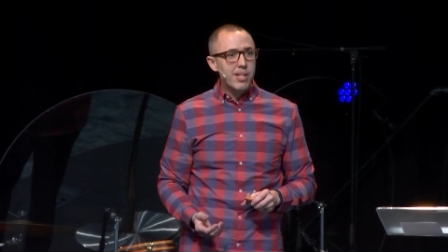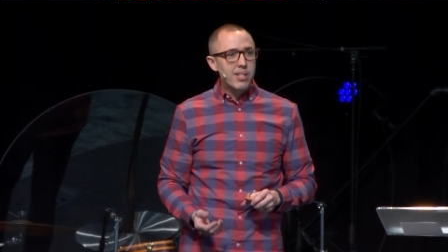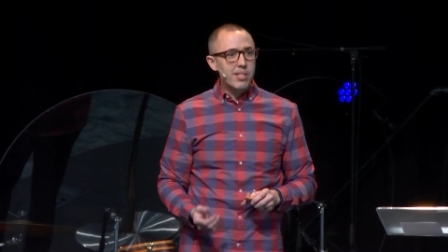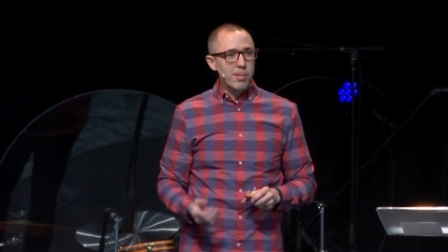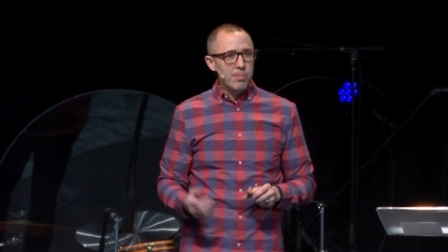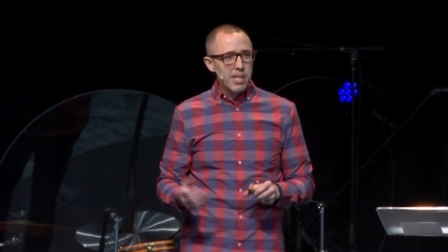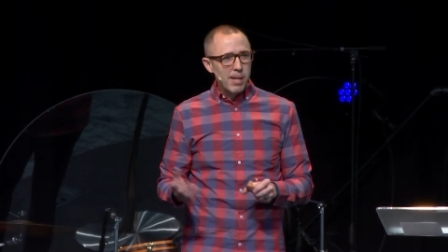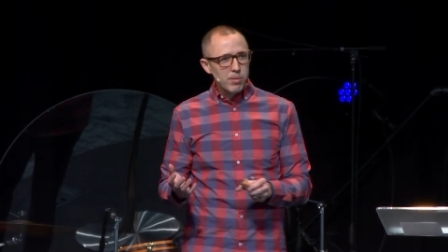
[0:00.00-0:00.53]

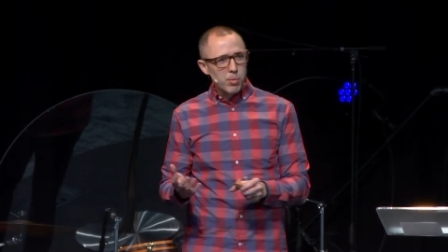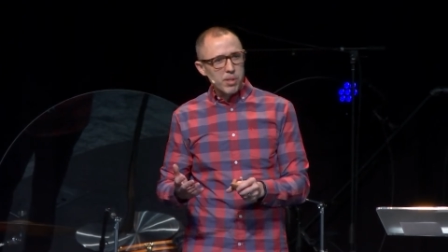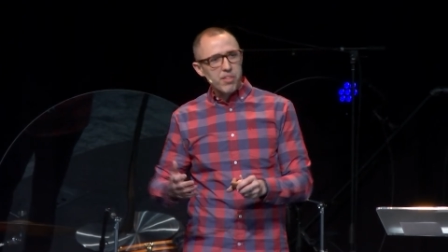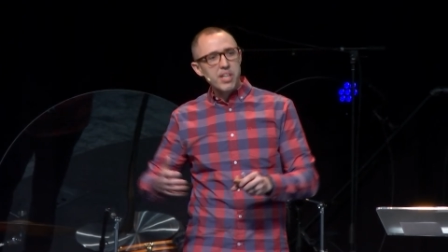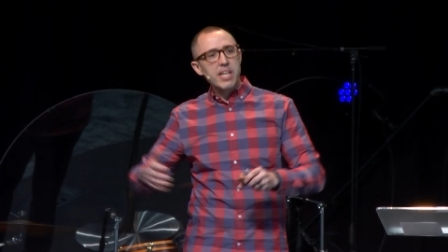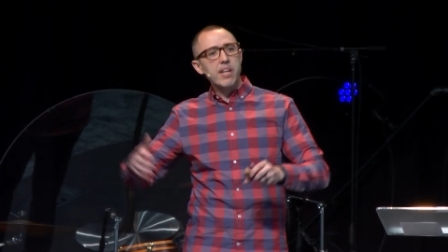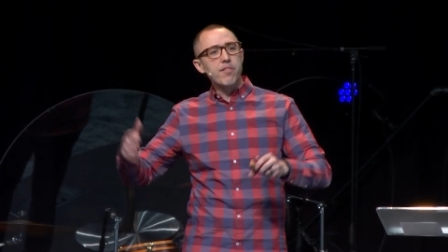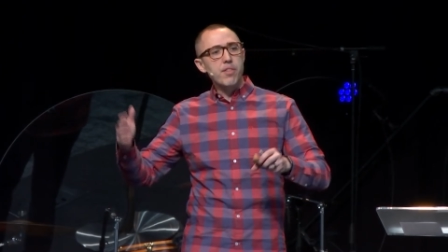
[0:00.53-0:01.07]
Sometimes we
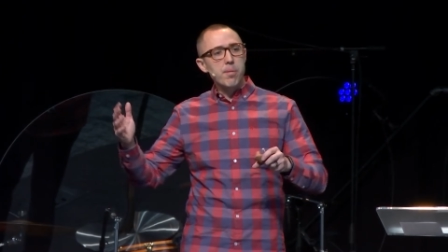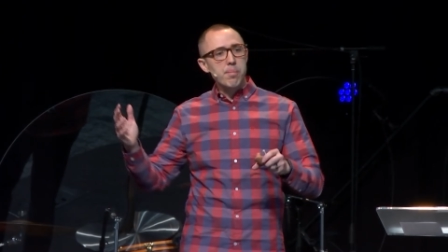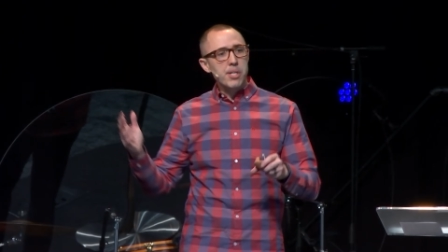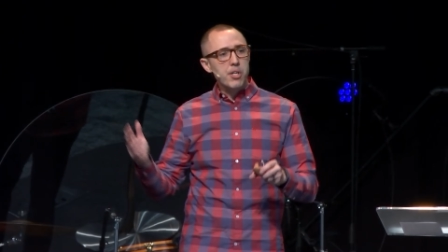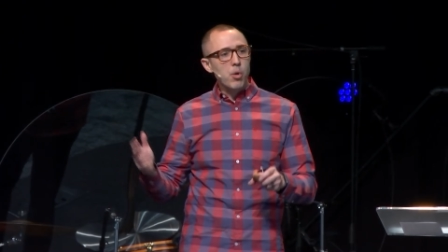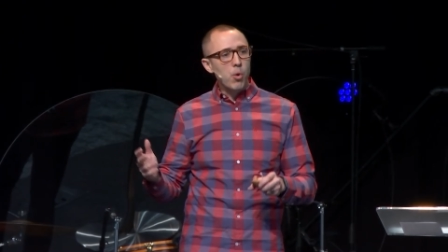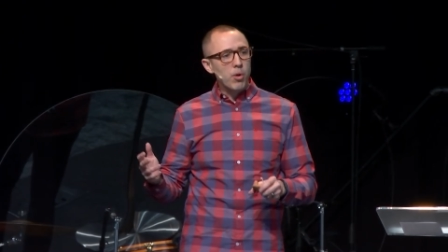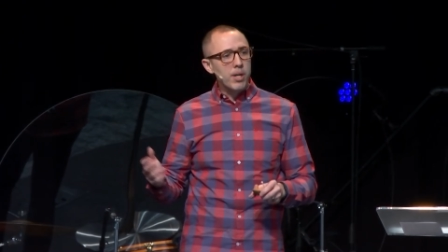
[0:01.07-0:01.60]
think of the
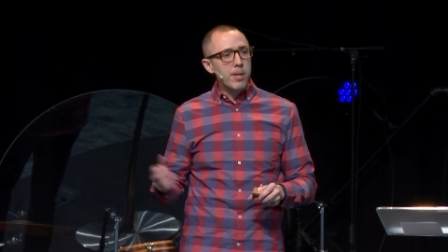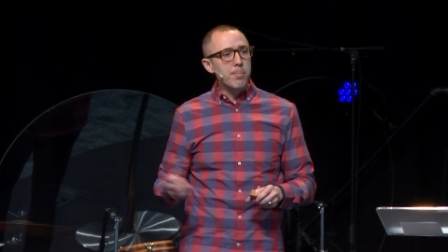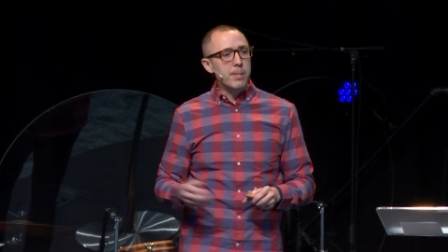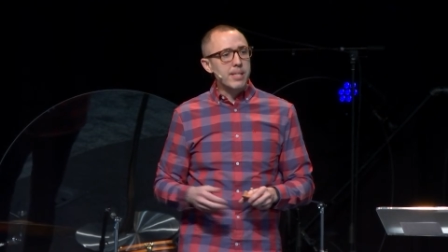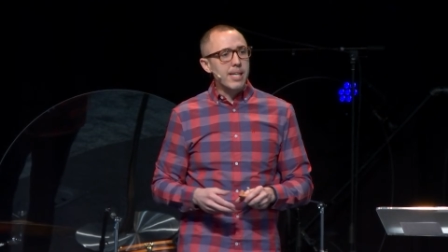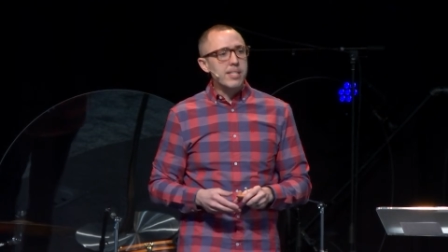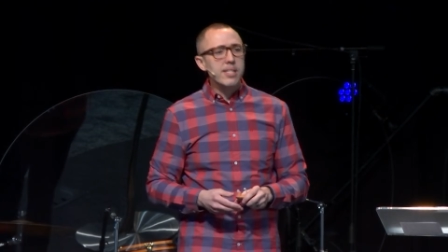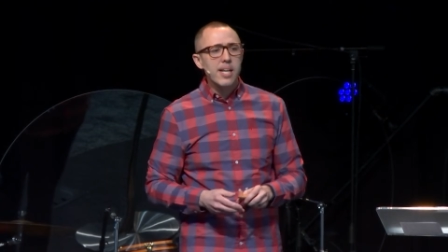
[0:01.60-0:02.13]
menorah,
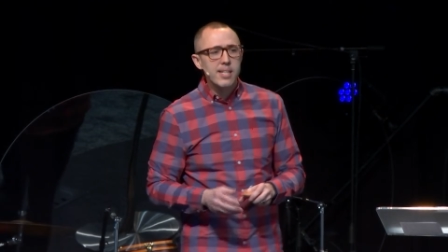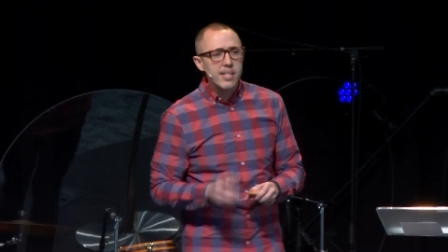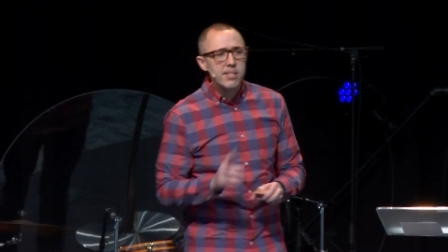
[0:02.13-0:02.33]
but that's not